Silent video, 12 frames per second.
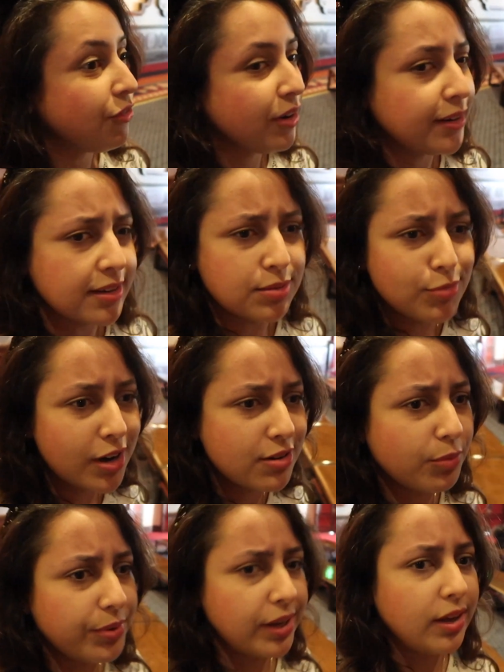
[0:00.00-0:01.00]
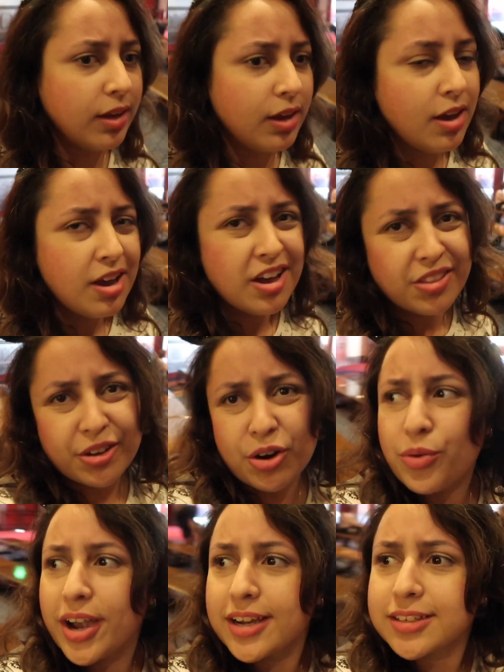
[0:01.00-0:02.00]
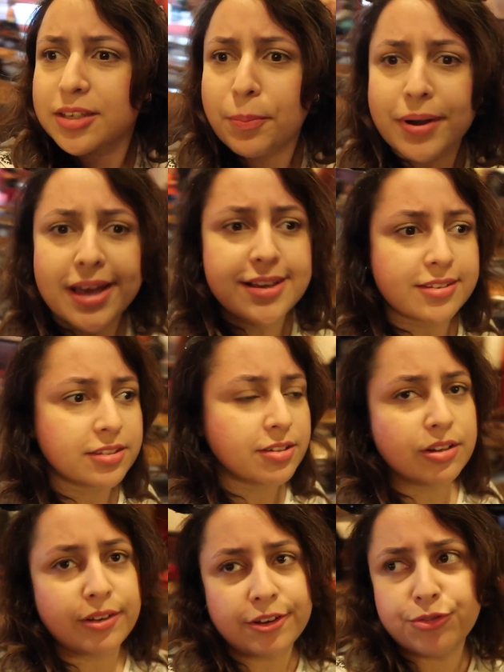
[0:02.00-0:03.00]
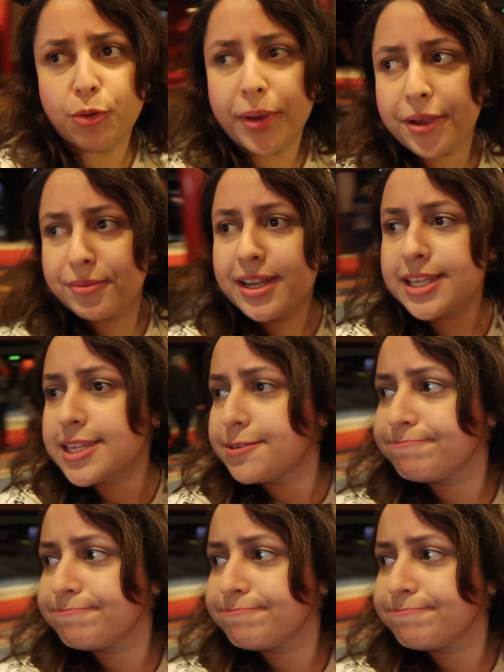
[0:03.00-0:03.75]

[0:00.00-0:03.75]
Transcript: So I feel like this might not be the correct place to look for Figment.